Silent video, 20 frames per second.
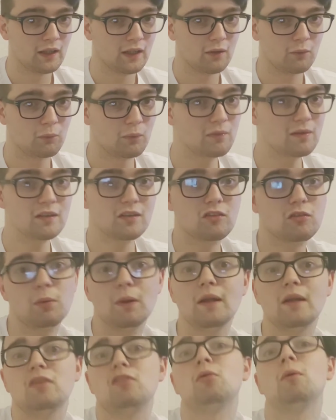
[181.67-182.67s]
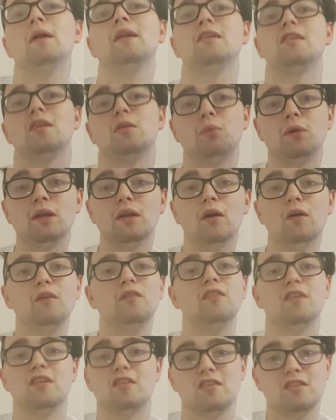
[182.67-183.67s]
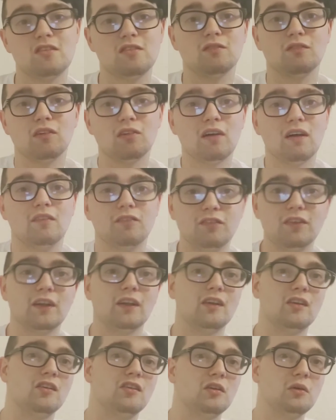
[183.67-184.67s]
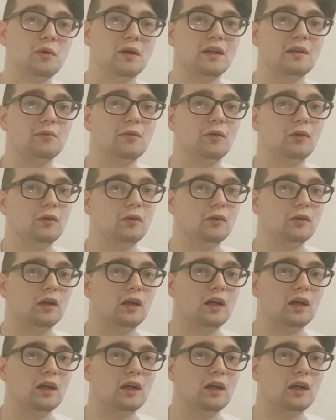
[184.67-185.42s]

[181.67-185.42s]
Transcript: We're in 2020, we know this isn't the right thing to do anymore.